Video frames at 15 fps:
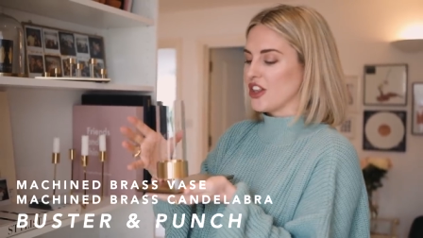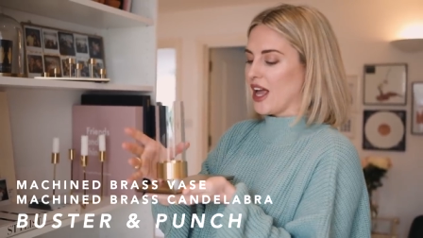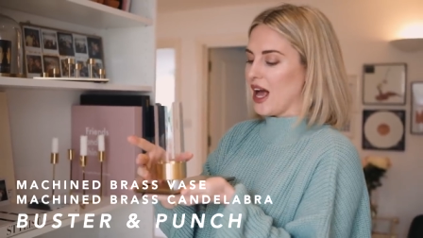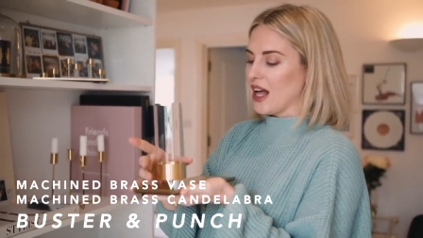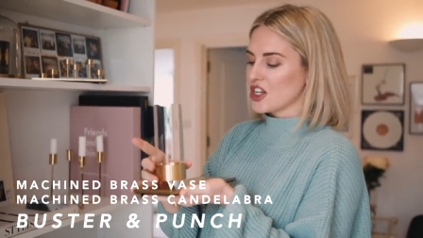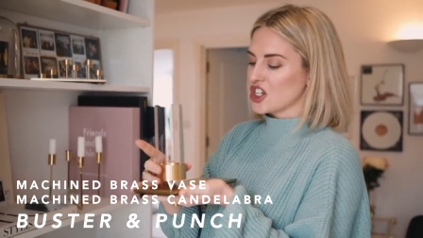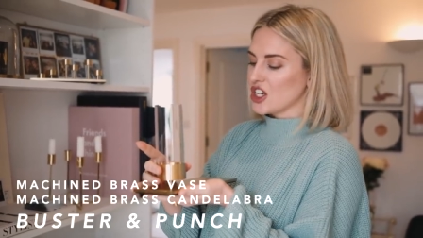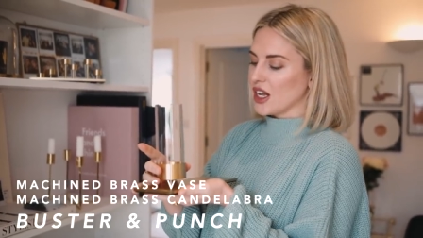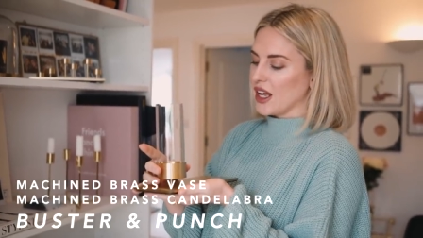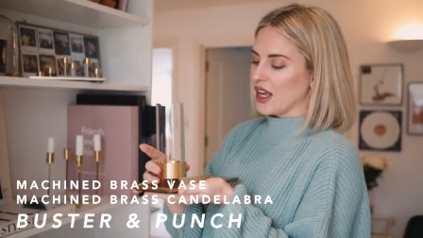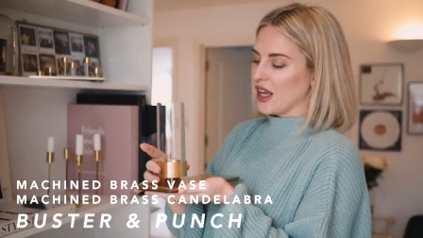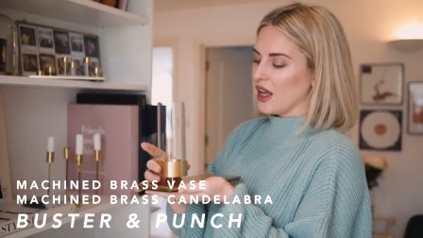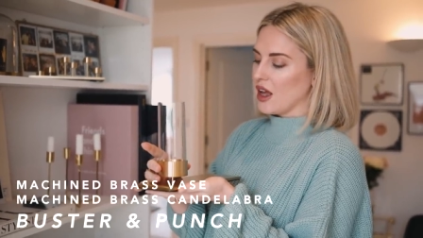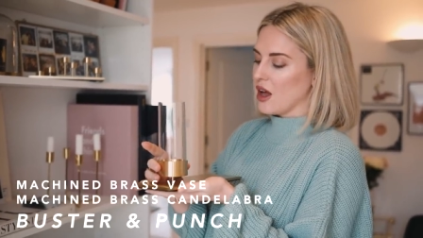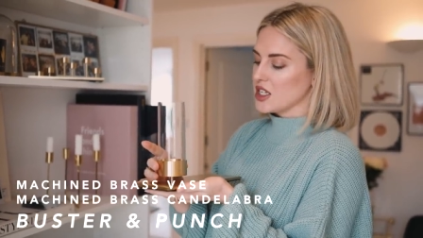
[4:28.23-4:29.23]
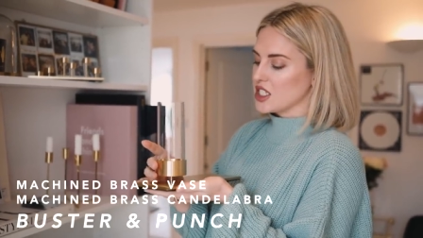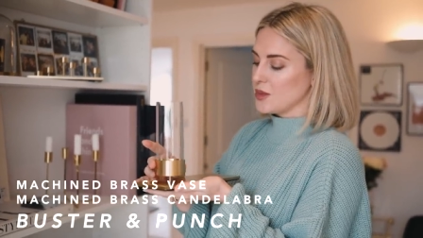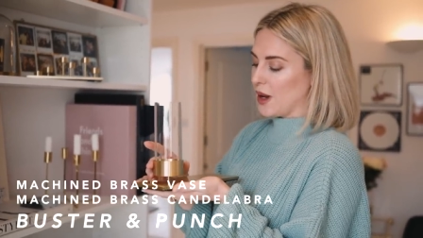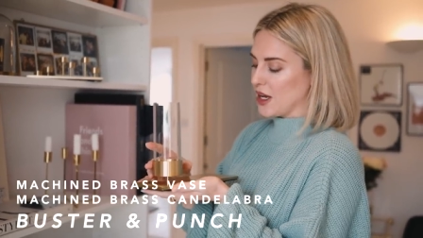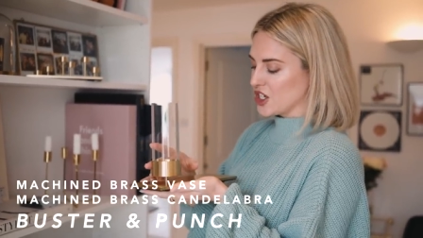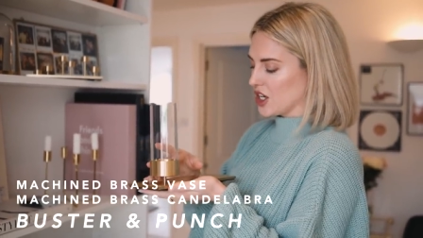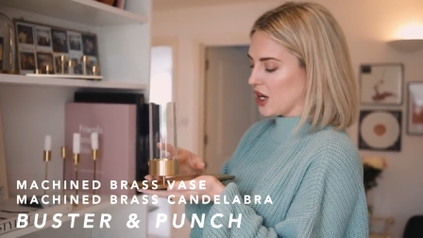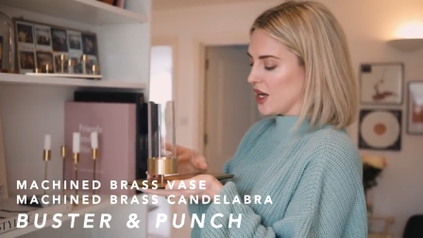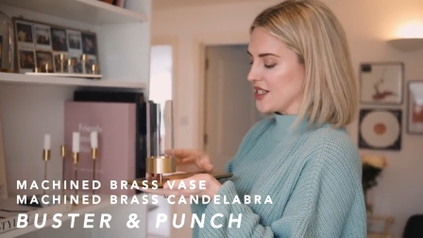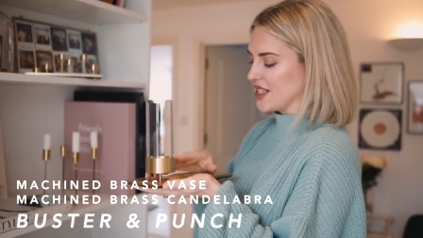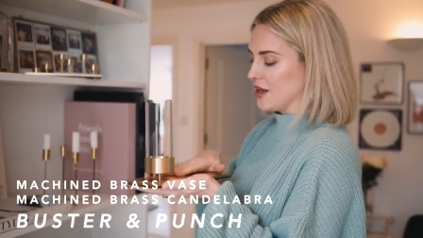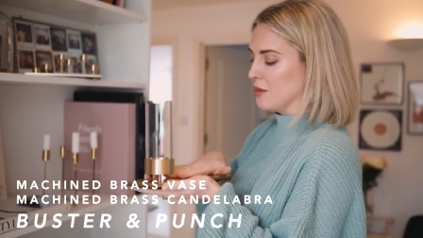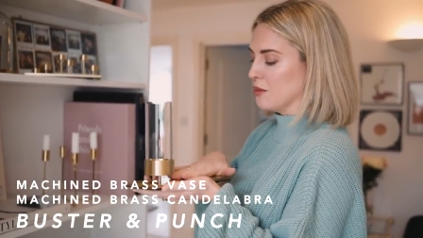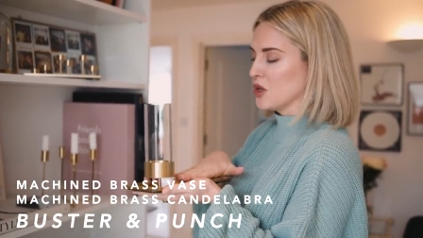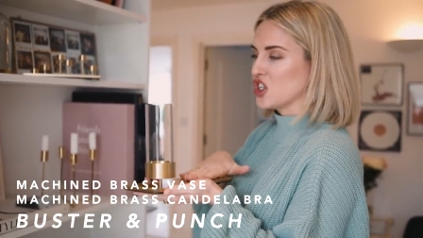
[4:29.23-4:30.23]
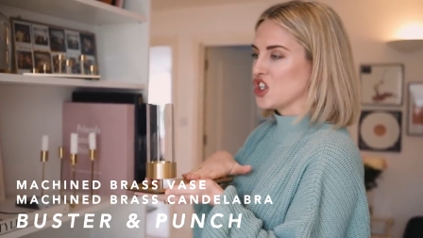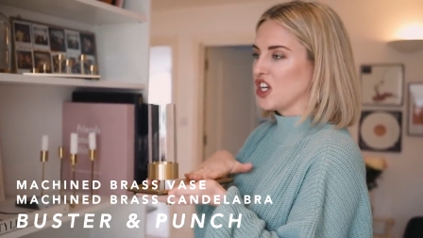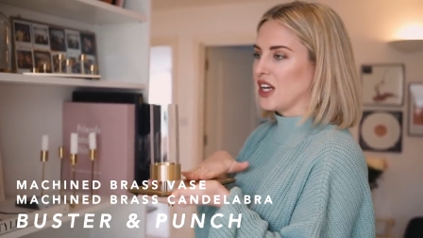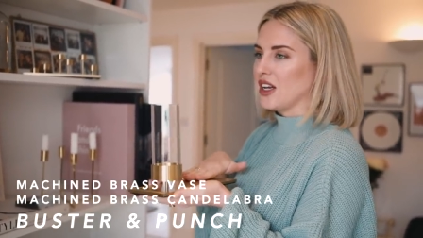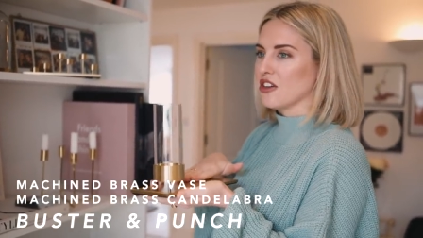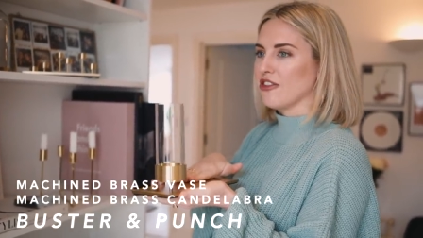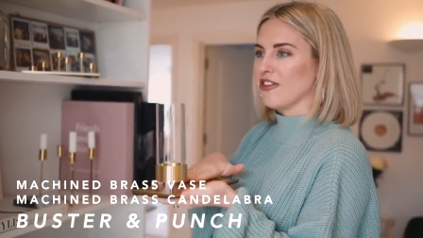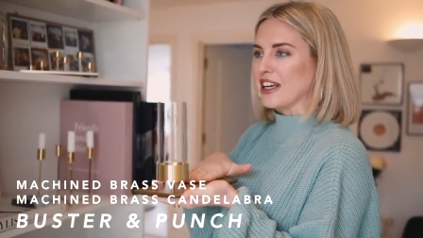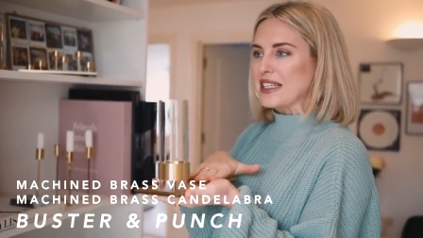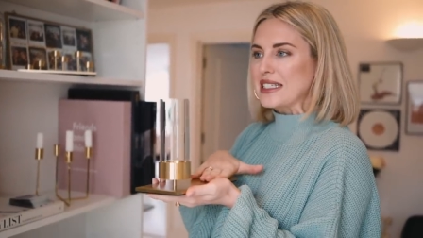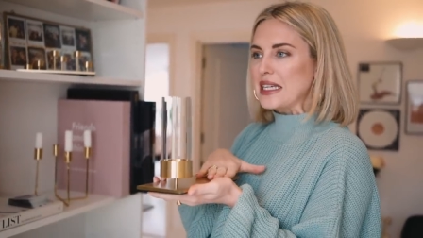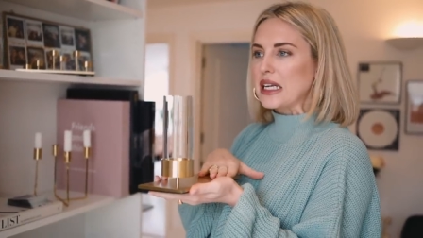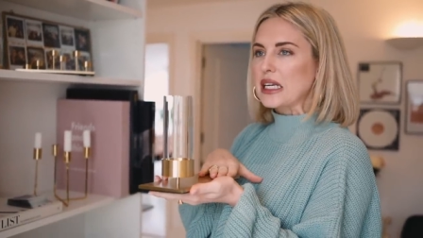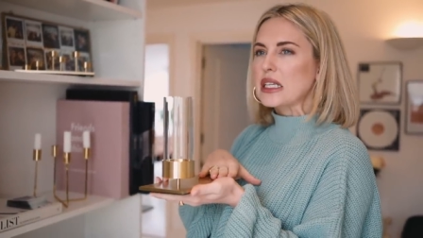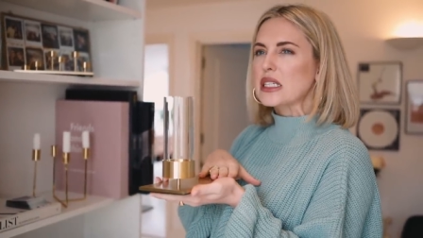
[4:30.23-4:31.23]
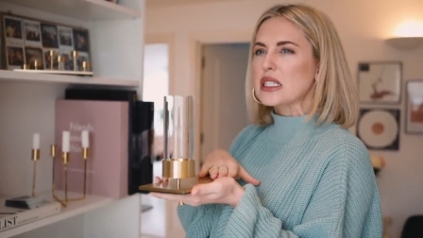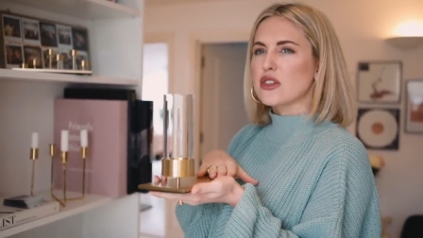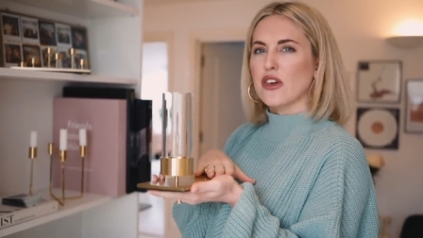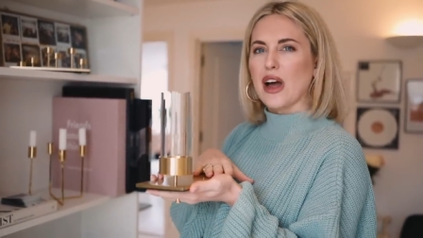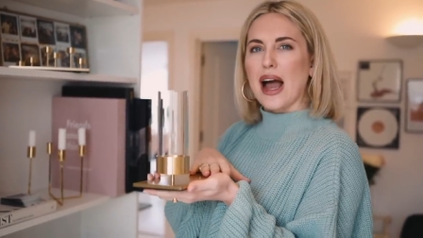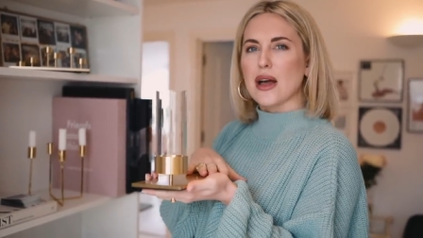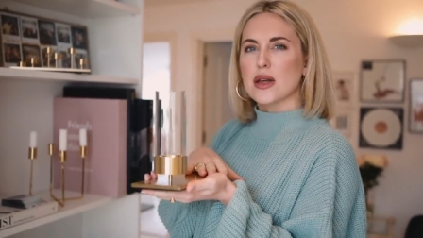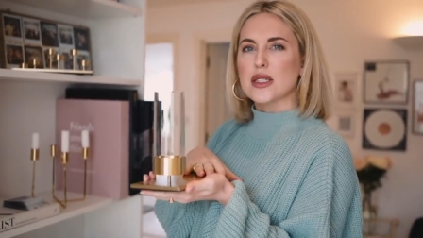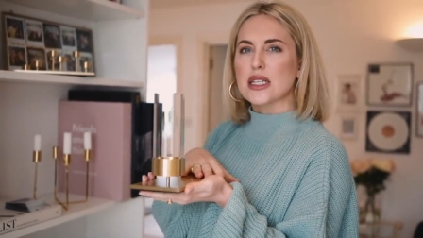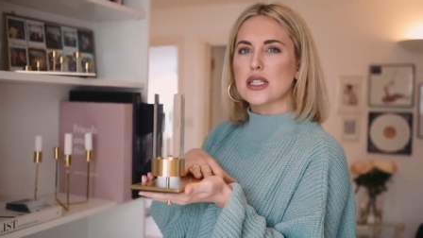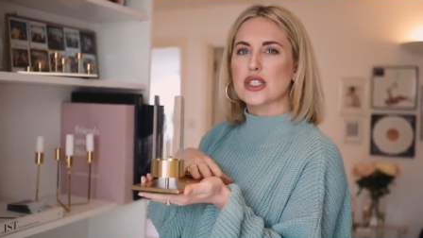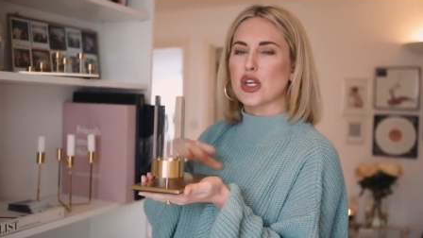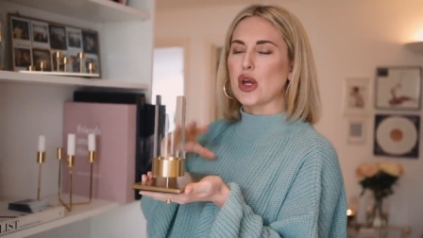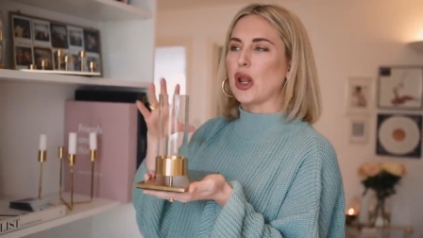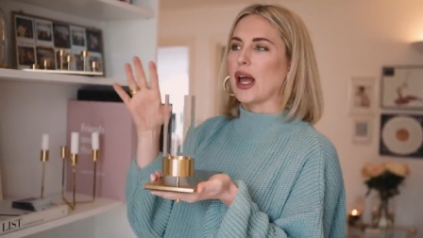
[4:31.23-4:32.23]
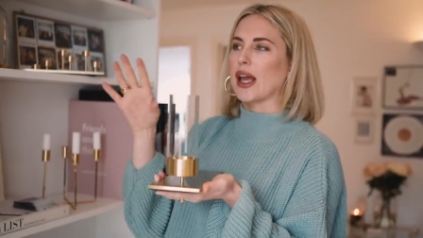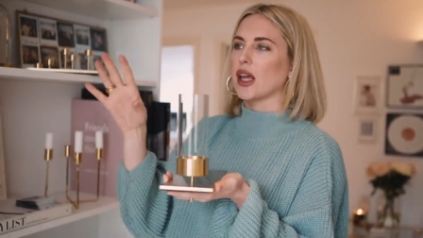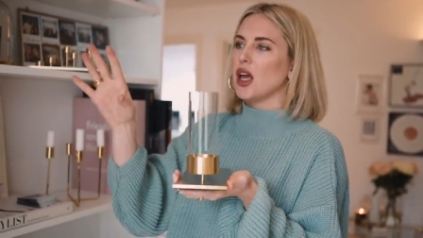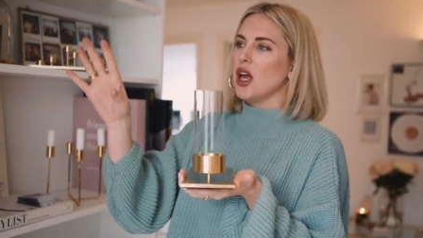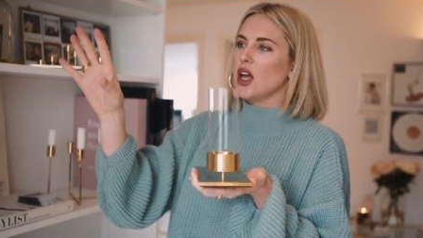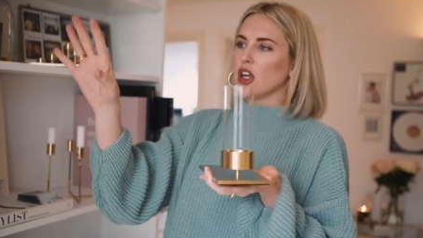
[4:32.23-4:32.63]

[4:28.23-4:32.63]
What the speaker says: They actually specialize in machined fixings for houses, so like,